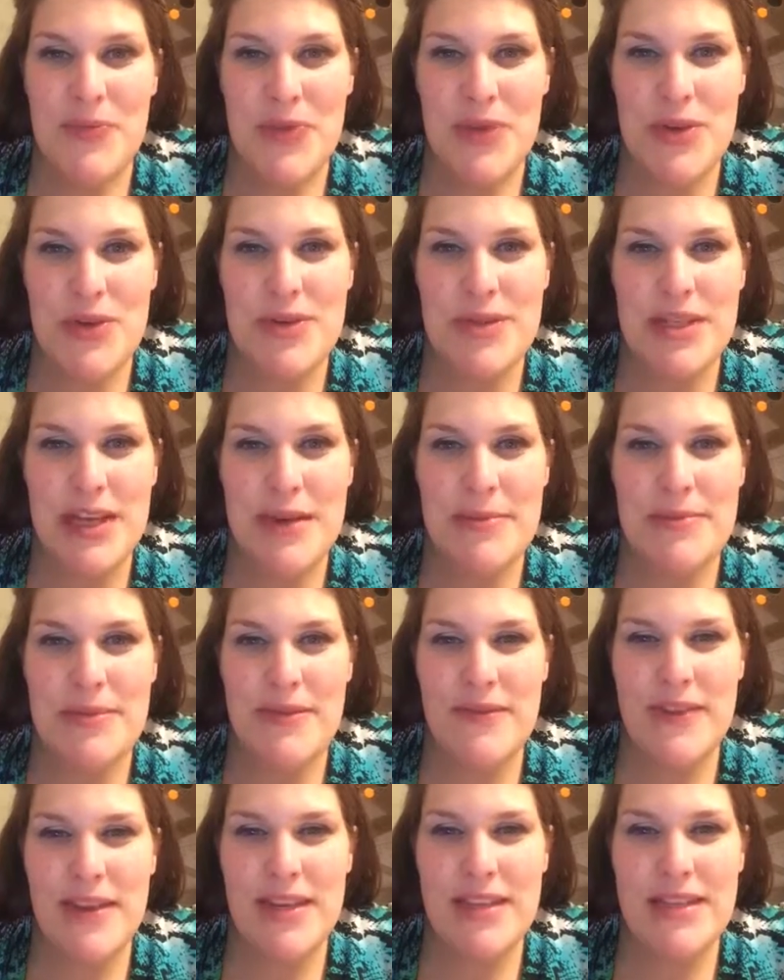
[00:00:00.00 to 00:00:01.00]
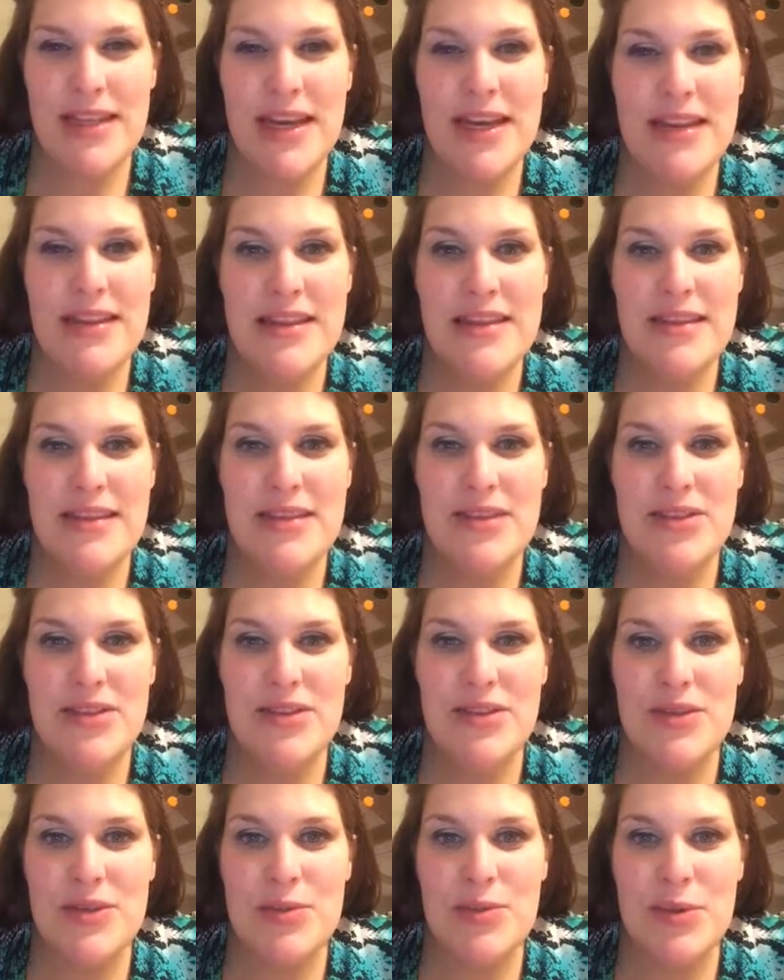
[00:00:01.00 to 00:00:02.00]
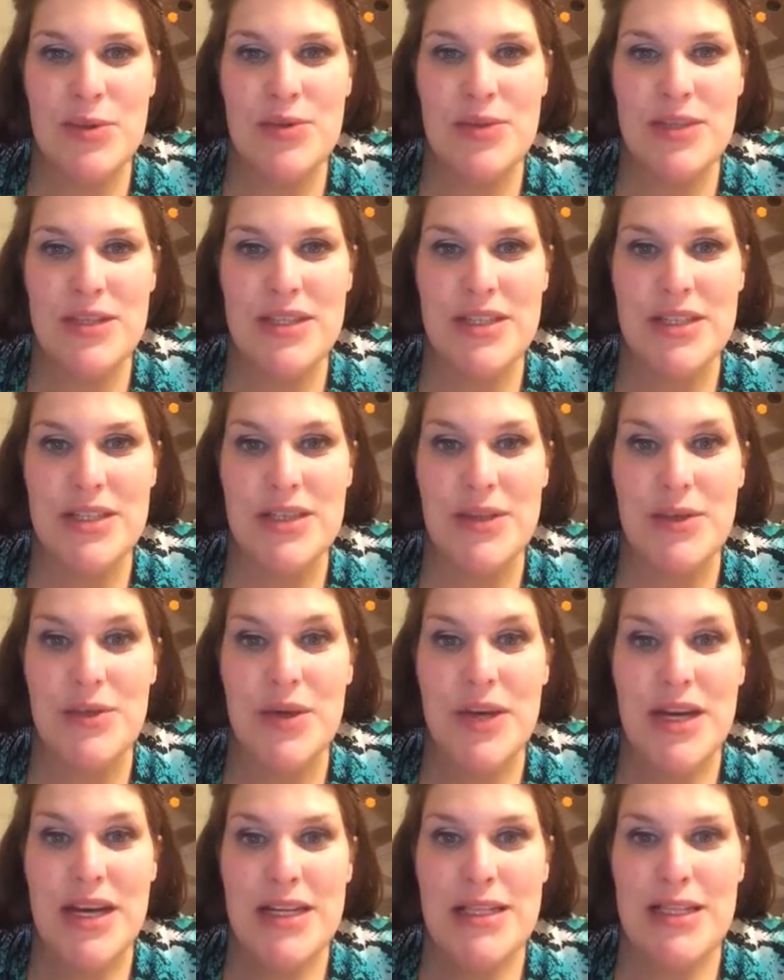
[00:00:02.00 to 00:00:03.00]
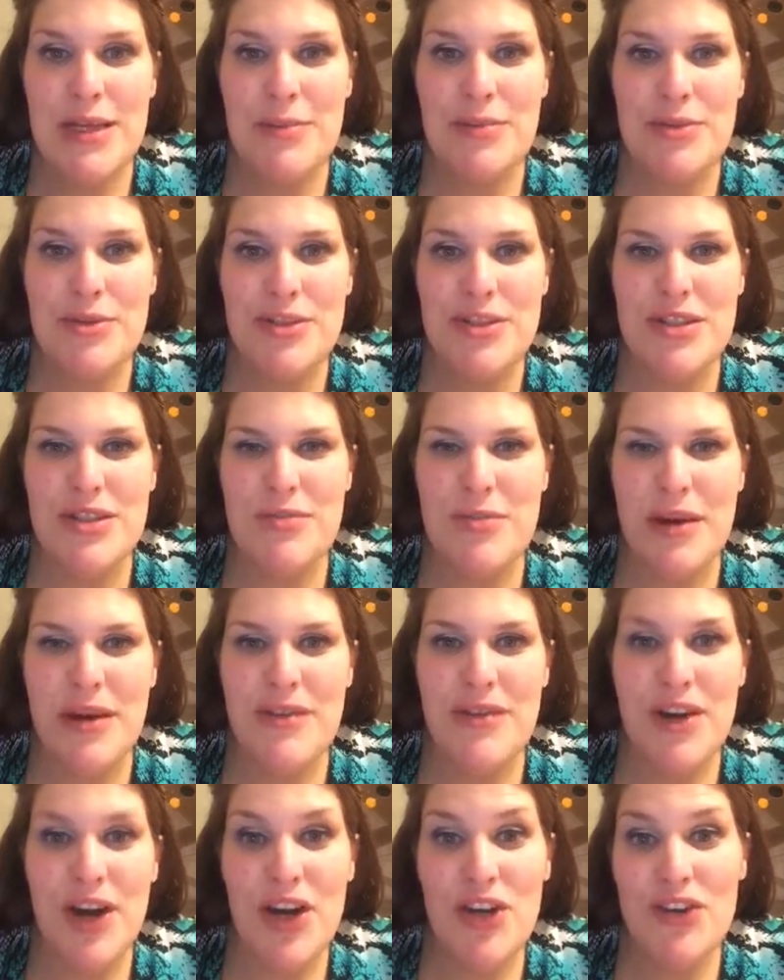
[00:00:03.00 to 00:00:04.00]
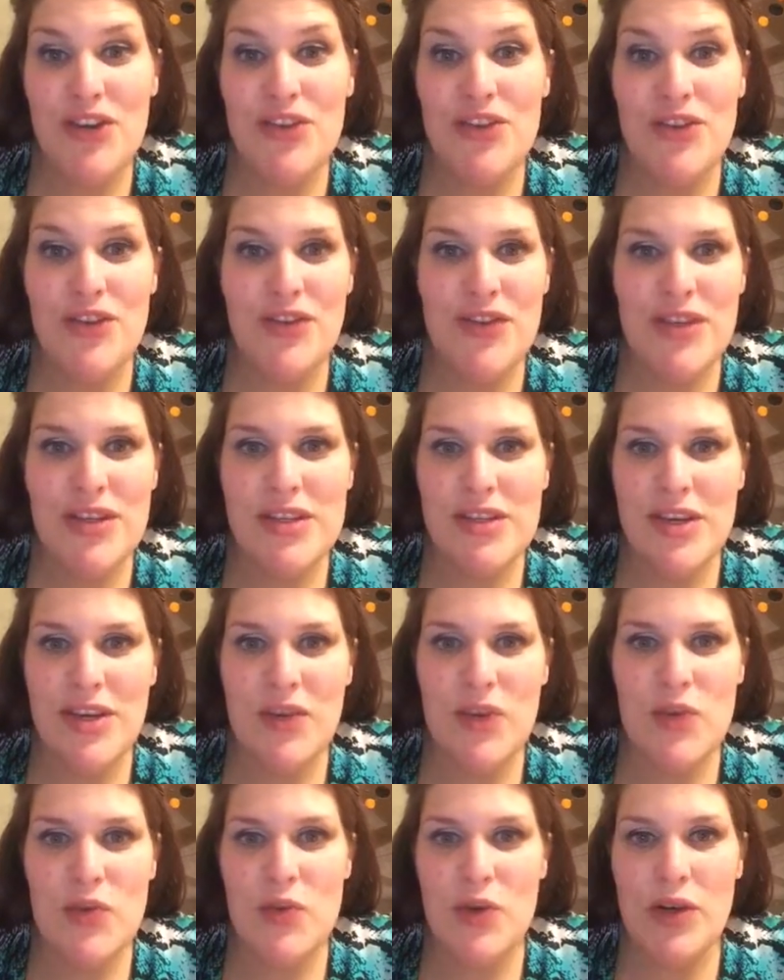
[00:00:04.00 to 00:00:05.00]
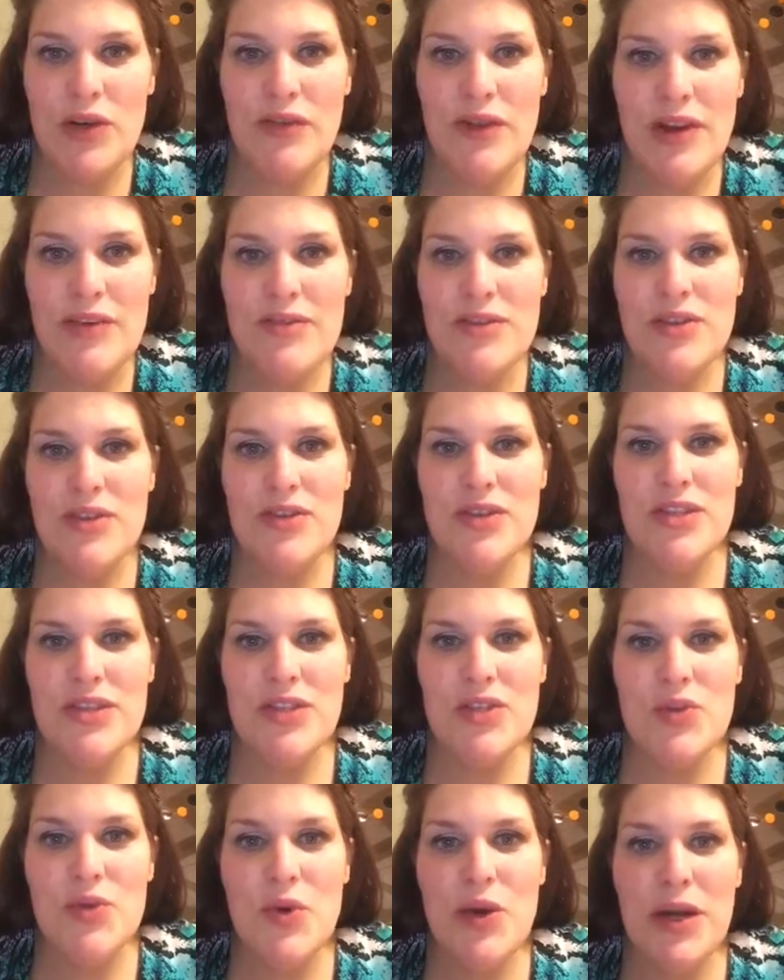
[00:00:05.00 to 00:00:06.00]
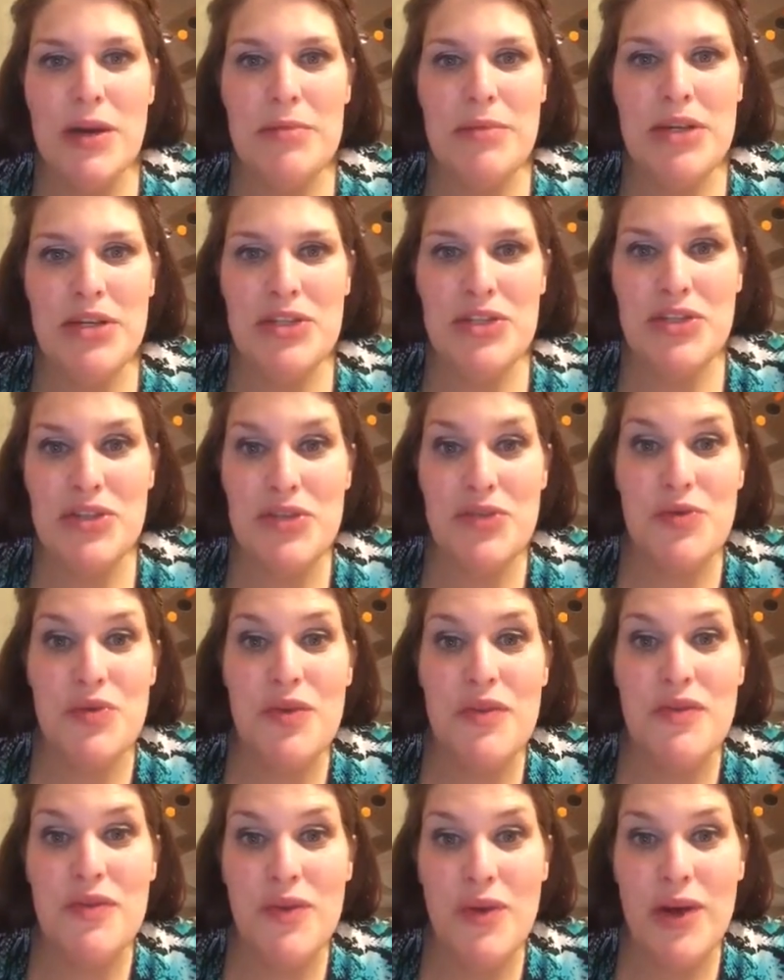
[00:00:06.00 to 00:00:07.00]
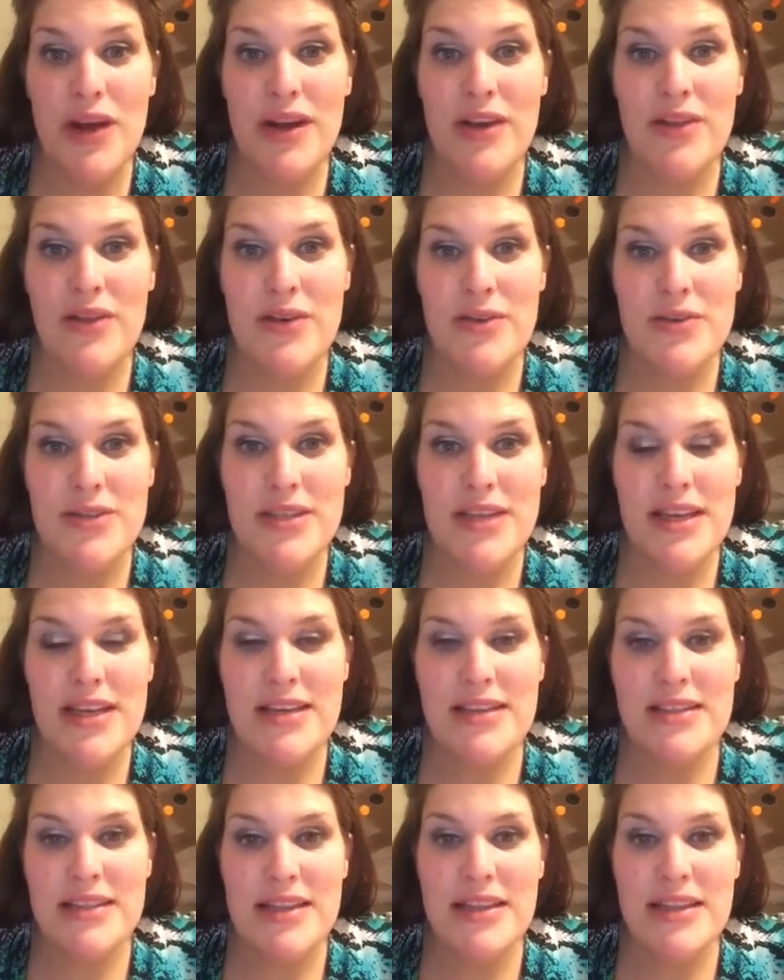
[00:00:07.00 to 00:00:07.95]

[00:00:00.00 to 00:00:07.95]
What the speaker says: Those types of things. Anything that's going to expose it to temperatures above 100 degrees, 125 degrees, you want to make sure to avoid those things.